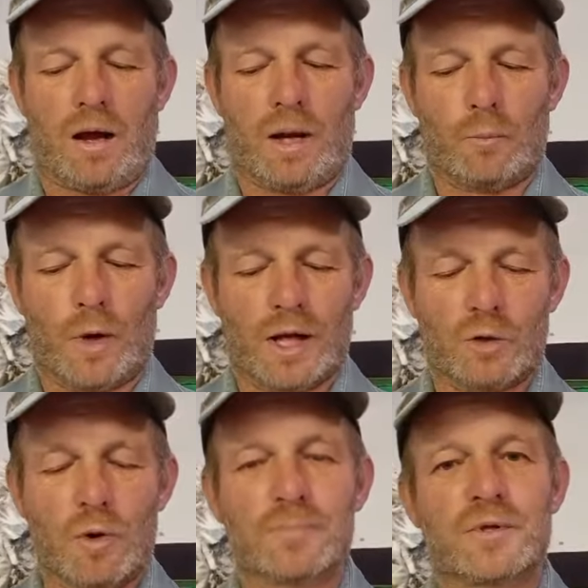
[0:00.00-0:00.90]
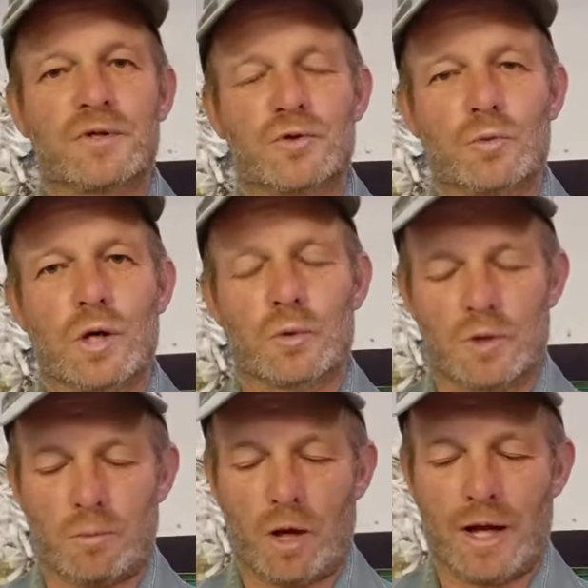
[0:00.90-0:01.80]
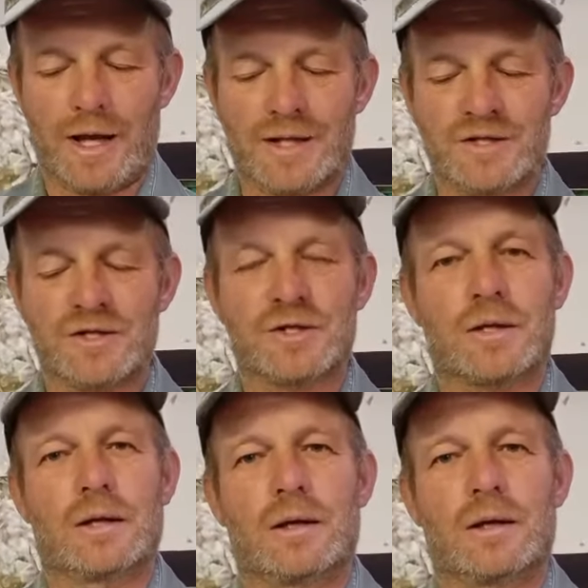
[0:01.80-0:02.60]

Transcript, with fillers: I'm well equipped to work with my hands,